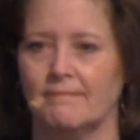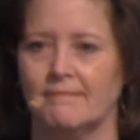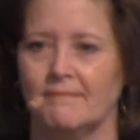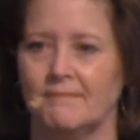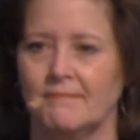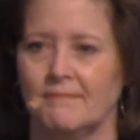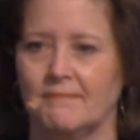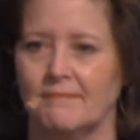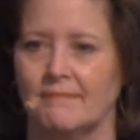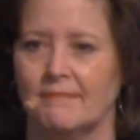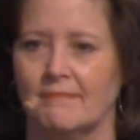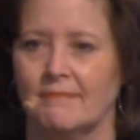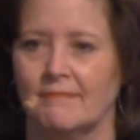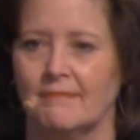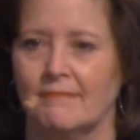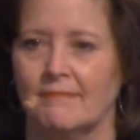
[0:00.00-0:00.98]

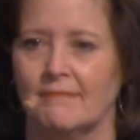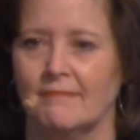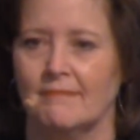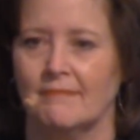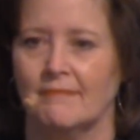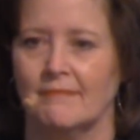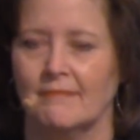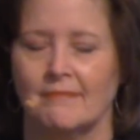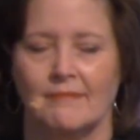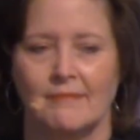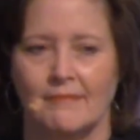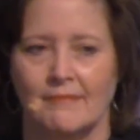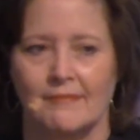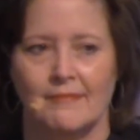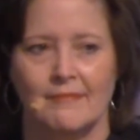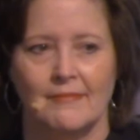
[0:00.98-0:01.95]

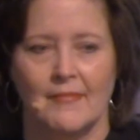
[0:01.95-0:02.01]
(no one is talking)